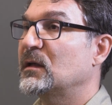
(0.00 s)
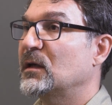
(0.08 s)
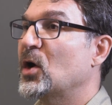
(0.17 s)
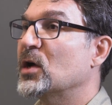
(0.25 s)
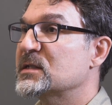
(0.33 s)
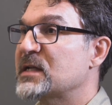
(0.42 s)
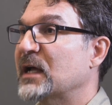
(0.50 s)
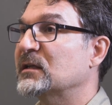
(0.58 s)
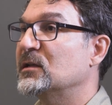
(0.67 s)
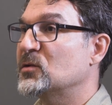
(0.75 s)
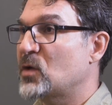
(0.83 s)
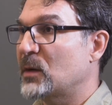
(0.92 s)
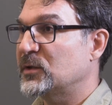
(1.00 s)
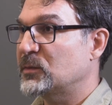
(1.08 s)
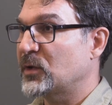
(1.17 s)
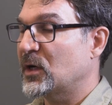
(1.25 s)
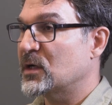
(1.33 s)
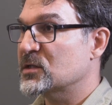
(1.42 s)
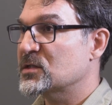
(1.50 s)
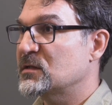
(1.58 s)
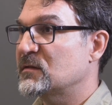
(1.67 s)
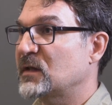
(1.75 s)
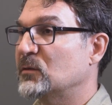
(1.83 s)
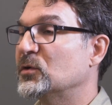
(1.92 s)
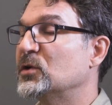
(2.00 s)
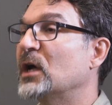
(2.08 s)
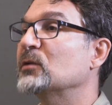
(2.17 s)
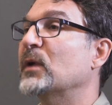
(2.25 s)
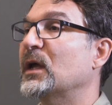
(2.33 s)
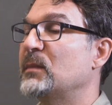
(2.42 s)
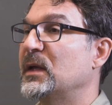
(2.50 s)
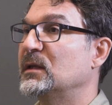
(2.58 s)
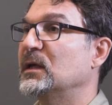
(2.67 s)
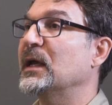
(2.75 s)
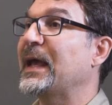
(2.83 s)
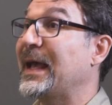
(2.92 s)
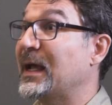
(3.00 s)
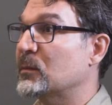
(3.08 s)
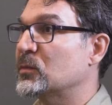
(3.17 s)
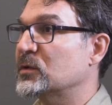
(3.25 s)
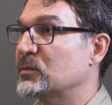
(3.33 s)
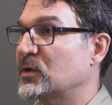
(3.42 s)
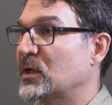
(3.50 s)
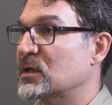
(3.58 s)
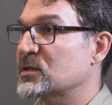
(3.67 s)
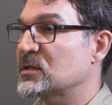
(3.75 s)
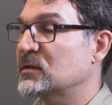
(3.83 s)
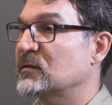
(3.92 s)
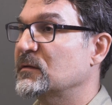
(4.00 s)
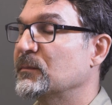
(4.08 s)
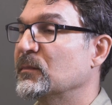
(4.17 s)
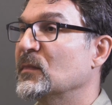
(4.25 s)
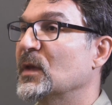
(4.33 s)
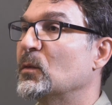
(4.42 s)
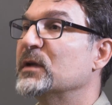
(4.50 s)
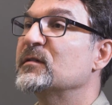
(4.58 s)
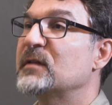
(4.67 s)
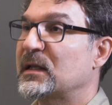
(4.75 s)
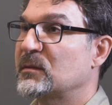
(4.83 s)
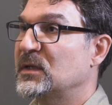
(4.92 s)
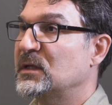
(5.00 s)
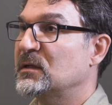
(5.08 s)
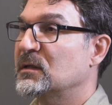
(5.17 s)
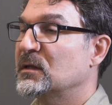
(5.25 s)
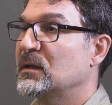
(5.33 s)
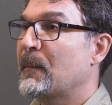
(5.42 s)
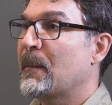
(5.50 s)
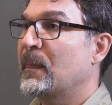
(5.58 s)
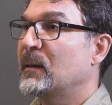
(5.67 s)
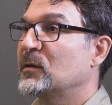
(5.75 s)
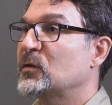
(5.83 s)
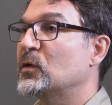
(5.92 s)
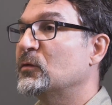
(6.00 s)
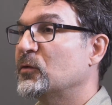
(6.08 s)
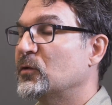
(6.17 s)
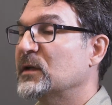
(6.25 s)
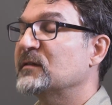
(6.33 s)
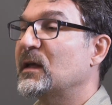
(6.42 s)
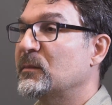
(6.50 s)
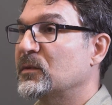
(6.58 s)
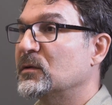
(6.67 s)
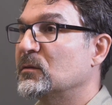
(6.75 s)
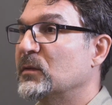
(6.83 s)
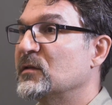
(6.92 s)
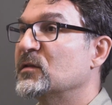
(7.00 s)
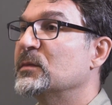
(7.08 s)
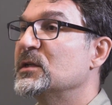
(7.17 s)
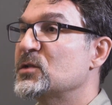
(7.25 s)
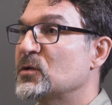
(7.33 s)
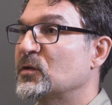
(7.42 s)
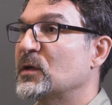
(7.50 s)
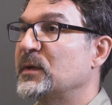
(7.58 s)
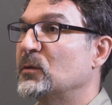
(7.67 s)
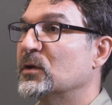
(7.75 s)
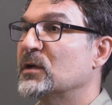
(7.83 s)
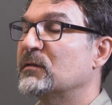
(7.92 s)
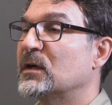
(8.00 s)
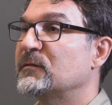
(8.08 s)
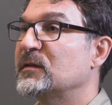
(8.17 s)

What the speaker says: contact and droplet precautions, and we're not recommending airborne precautions. What does that mean? So for example, when somebody shows up in one of our